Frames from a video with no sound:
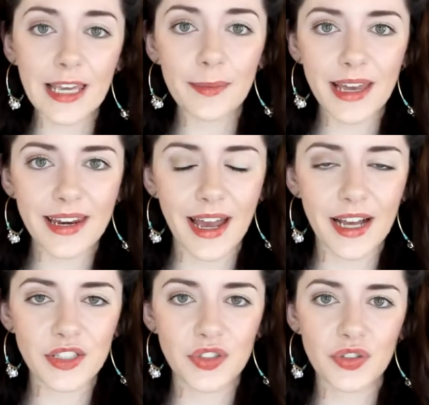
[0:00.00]
I keep getting
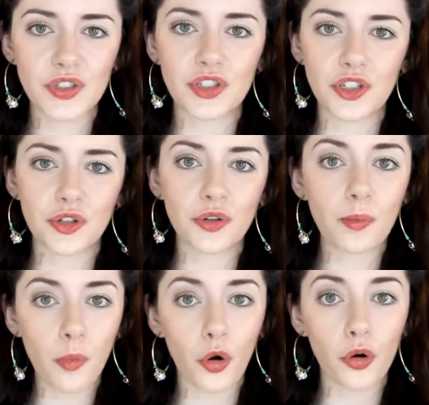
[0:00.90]
asked to do
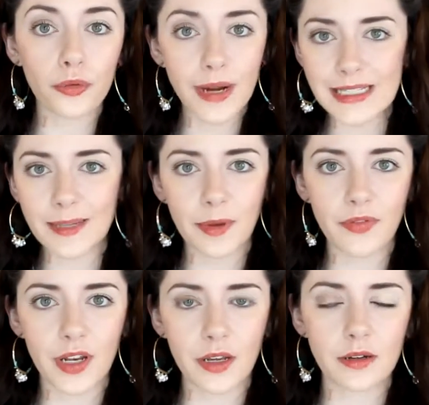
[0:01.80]
more recipe
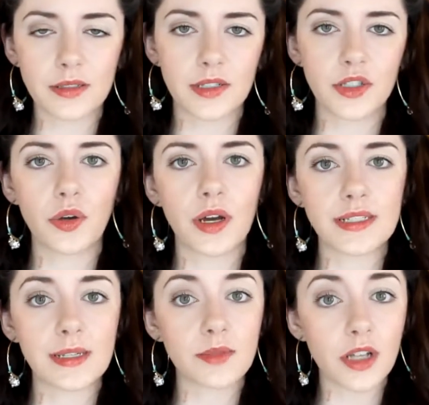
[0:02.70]
videos as you
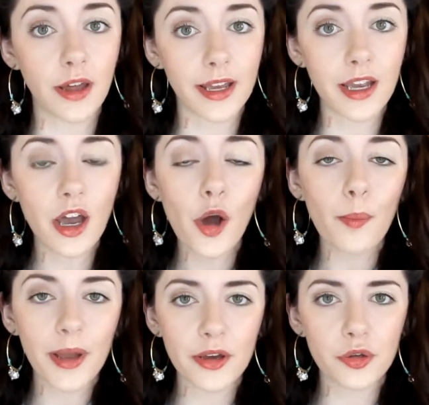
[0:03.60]
guys seem to like
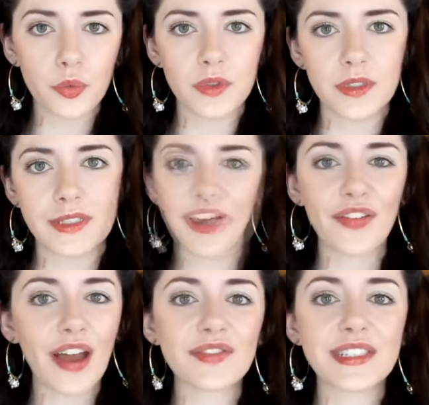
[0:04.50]
my other ones.
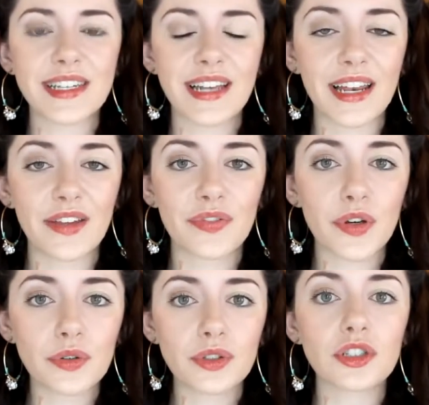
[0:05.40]
If you haven't seen any of
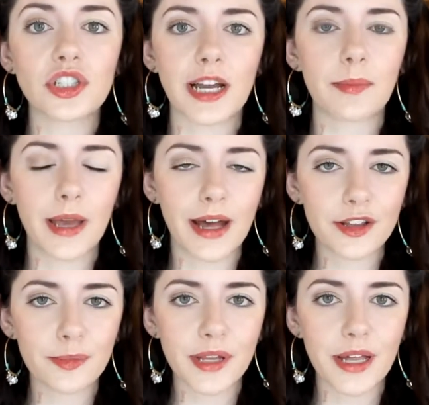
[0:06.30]
those, just check my
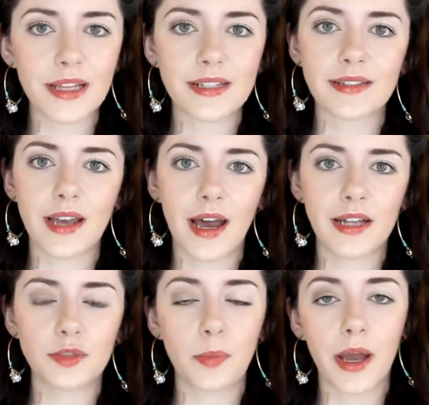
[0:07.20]
health playlist
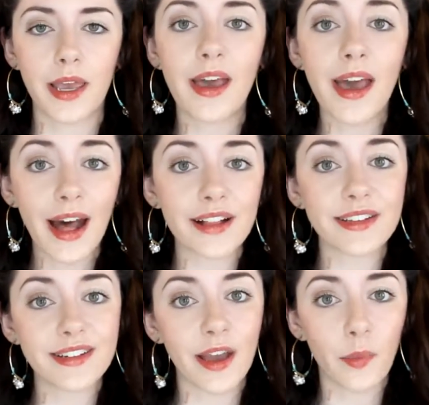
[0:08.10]
and my
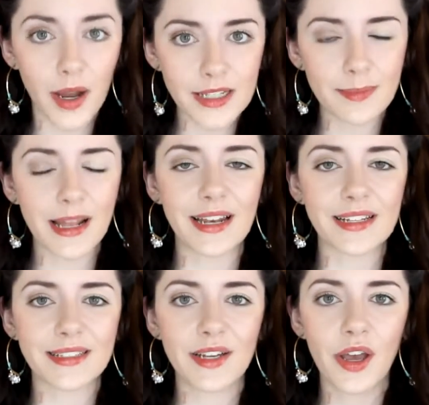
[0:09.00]
healthy DIYs
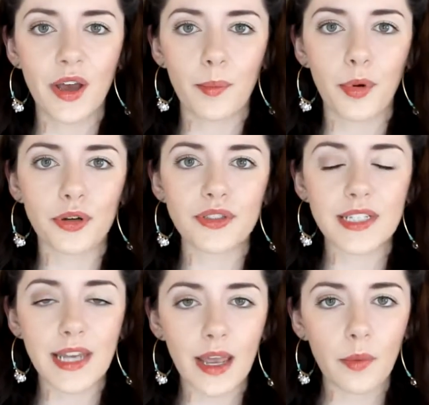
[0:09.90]
playlist. But
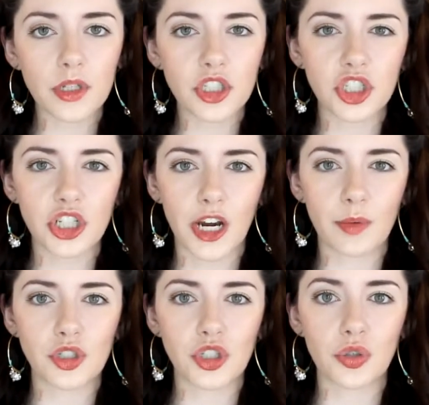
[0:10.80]
today I want to share
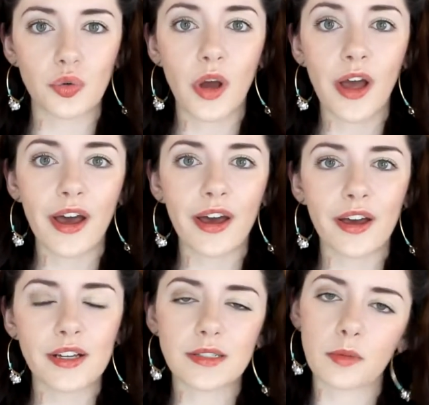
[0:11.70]
with you
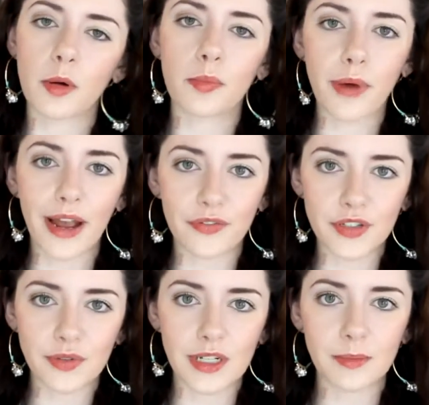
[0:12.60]
a summer
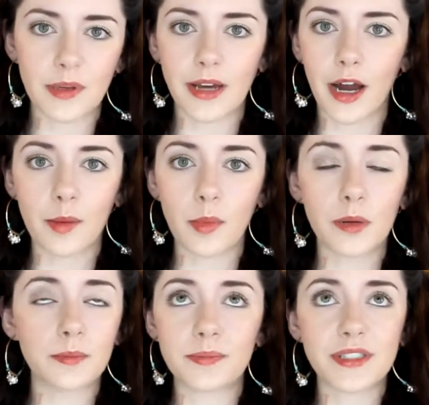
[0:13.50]
breakfast recipe that I'm
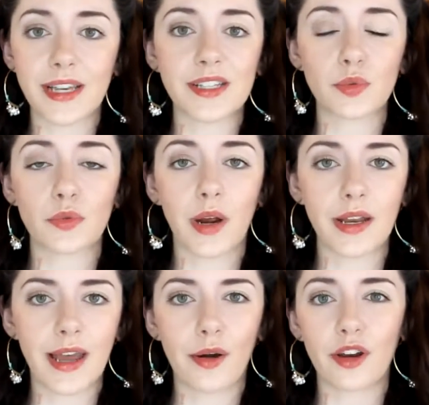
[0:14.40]
obsessed with
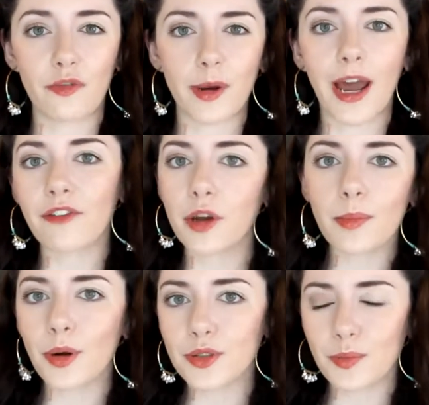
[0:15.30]
right now, and I've been having it
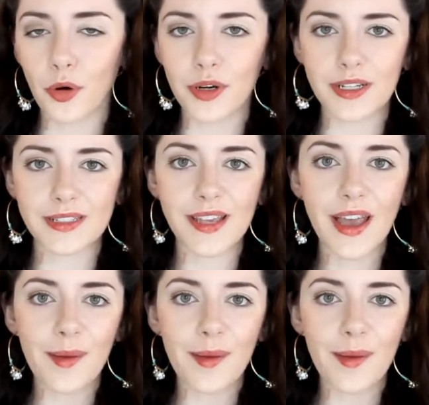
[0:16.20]
most mornings.